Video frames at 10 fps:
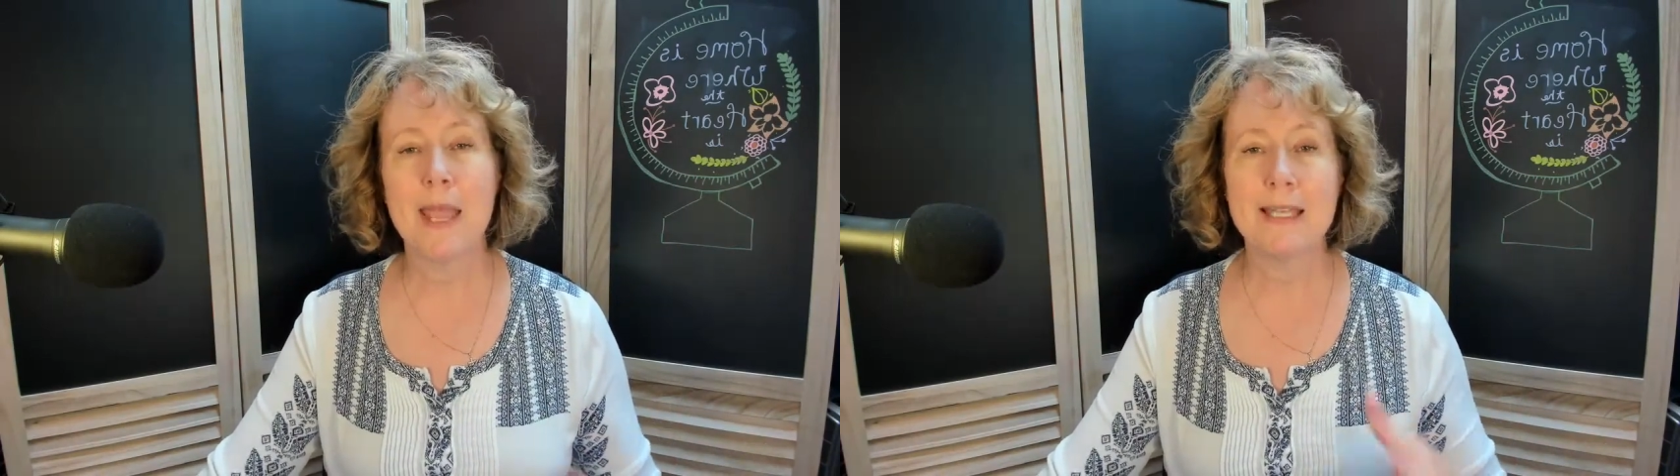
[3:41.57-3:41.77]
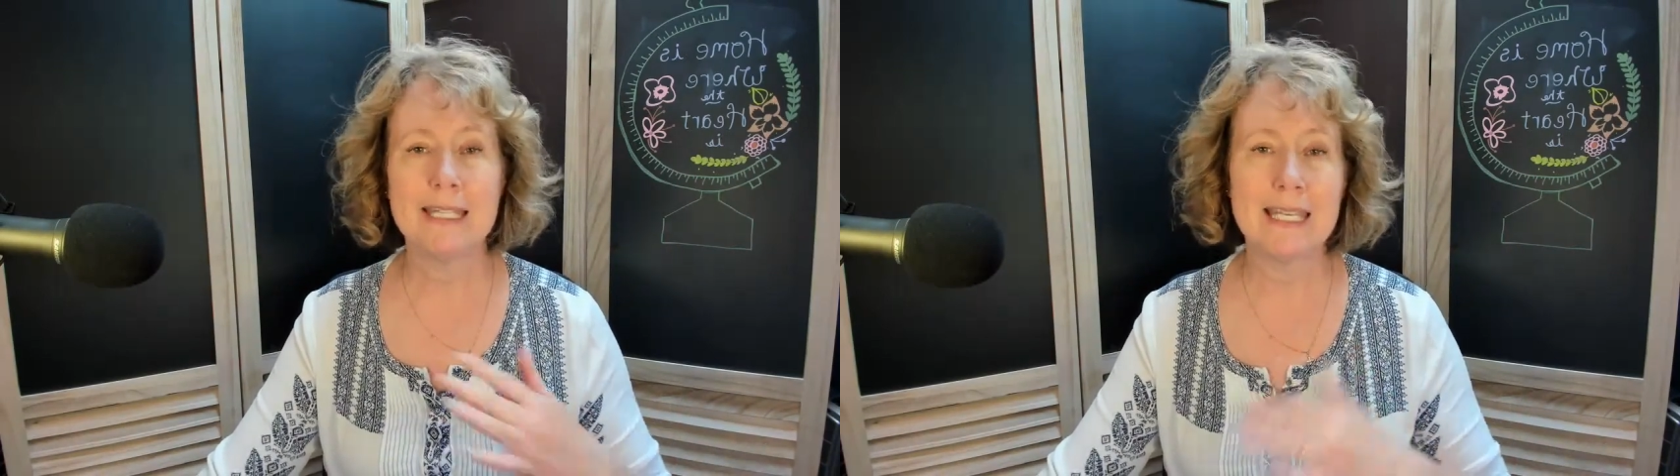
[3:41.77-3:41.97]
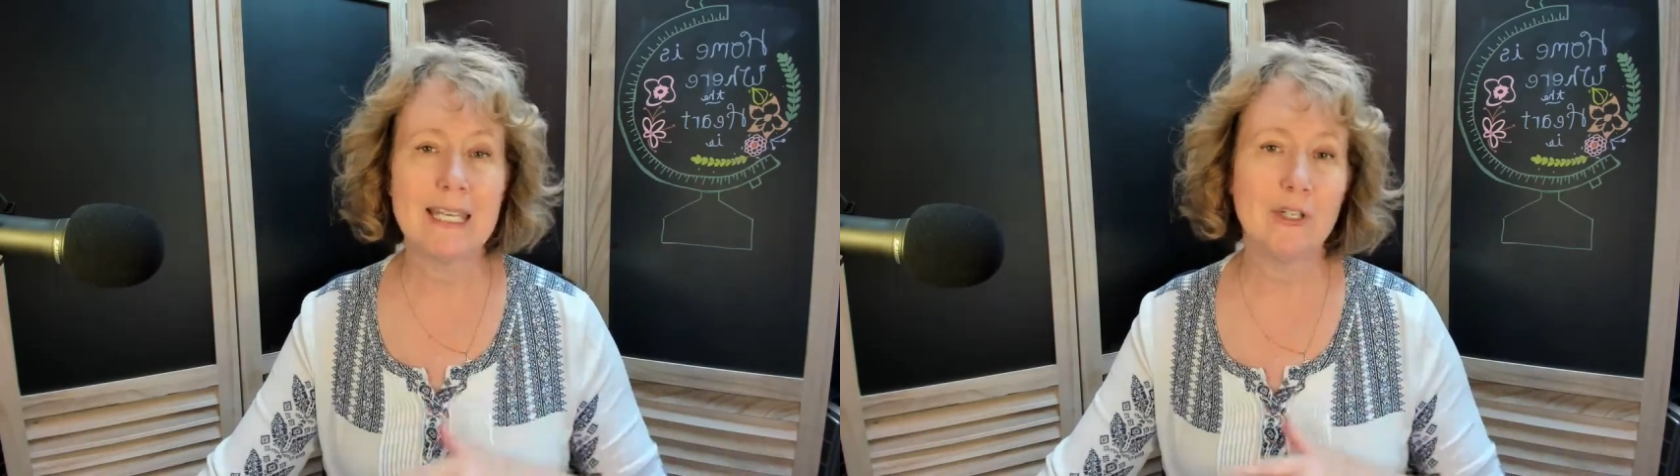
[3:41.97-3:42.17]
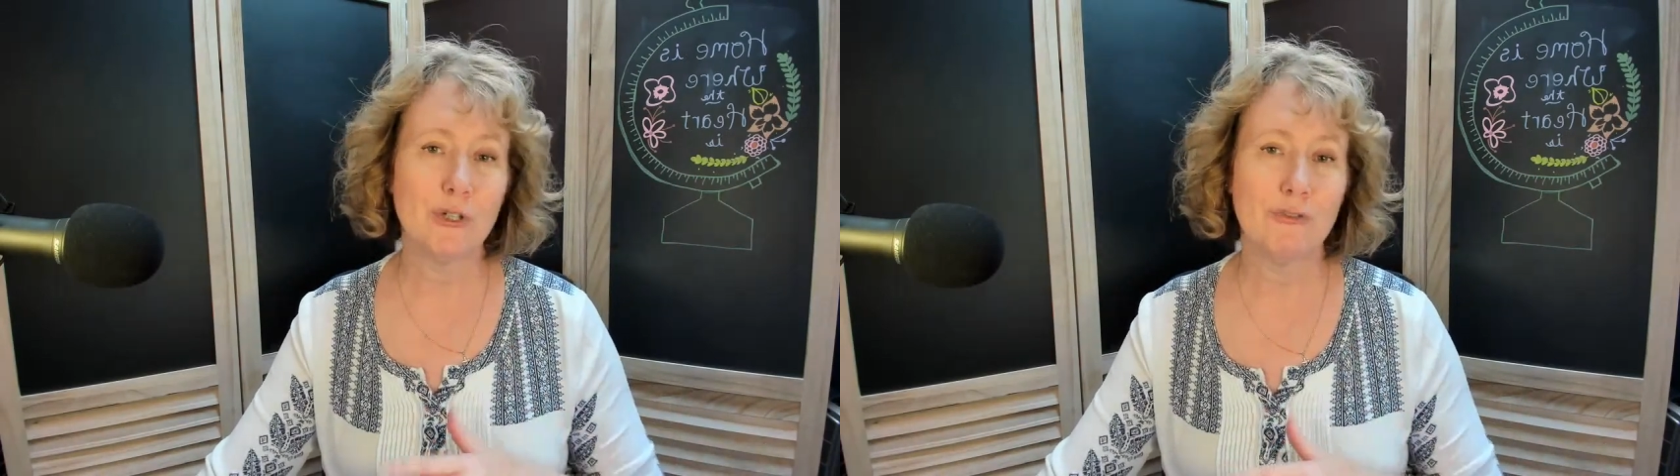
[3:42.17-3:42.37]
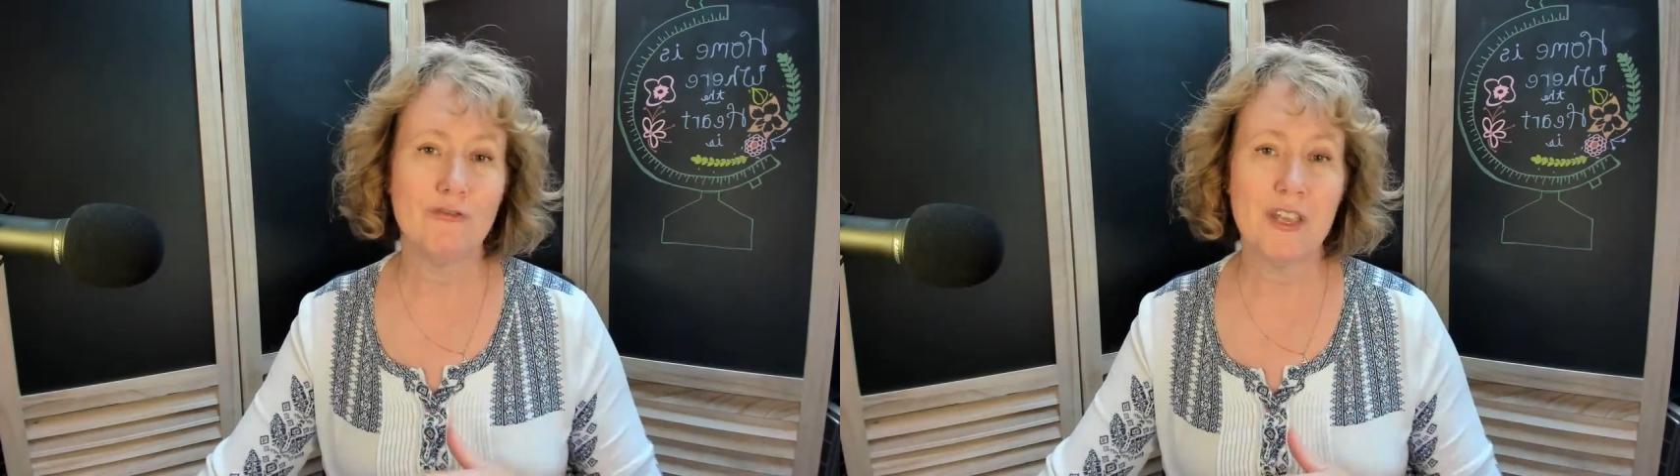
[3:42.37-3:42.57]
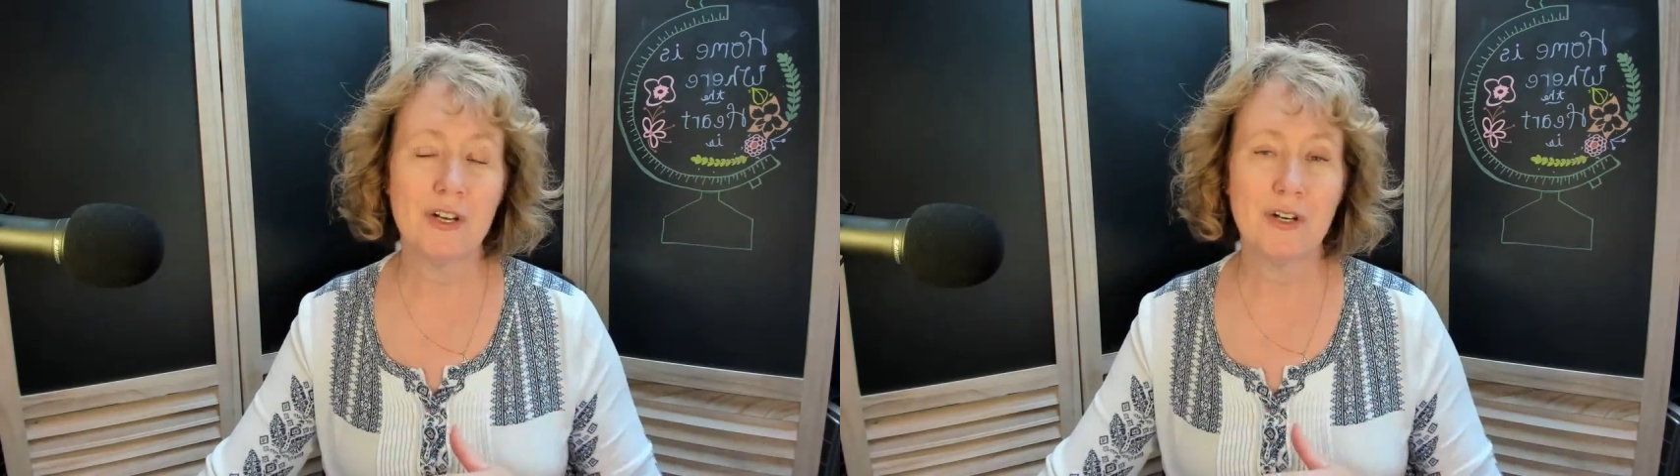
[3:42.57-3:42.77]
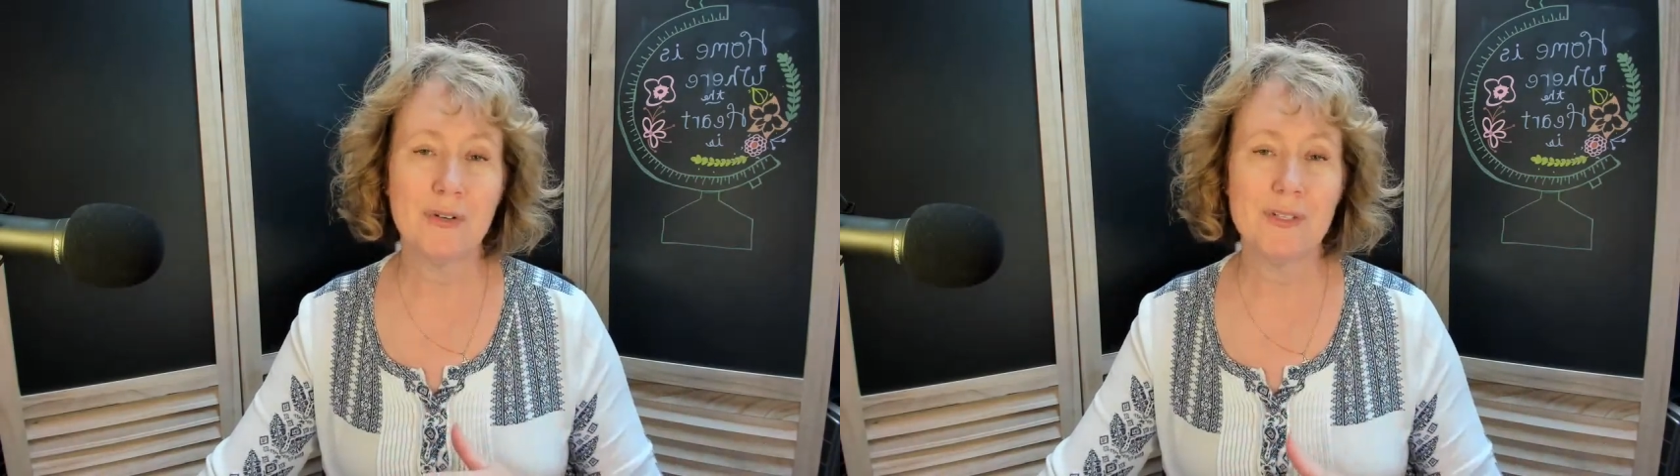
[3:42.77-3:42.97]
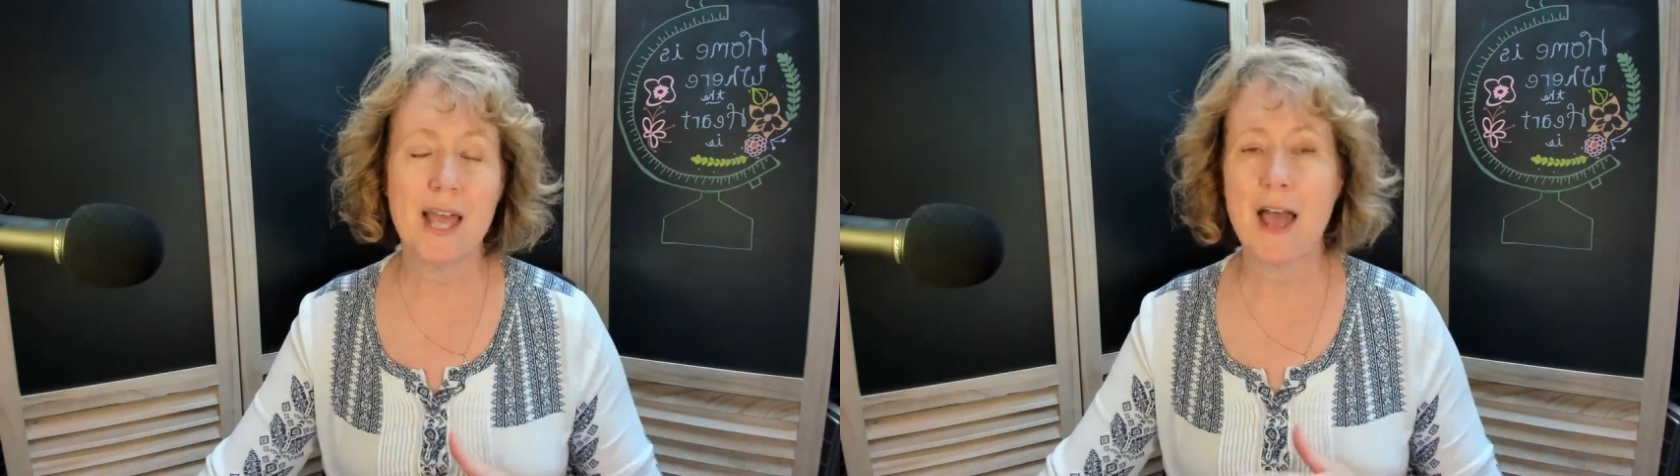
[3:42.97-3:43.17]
and to ease your fears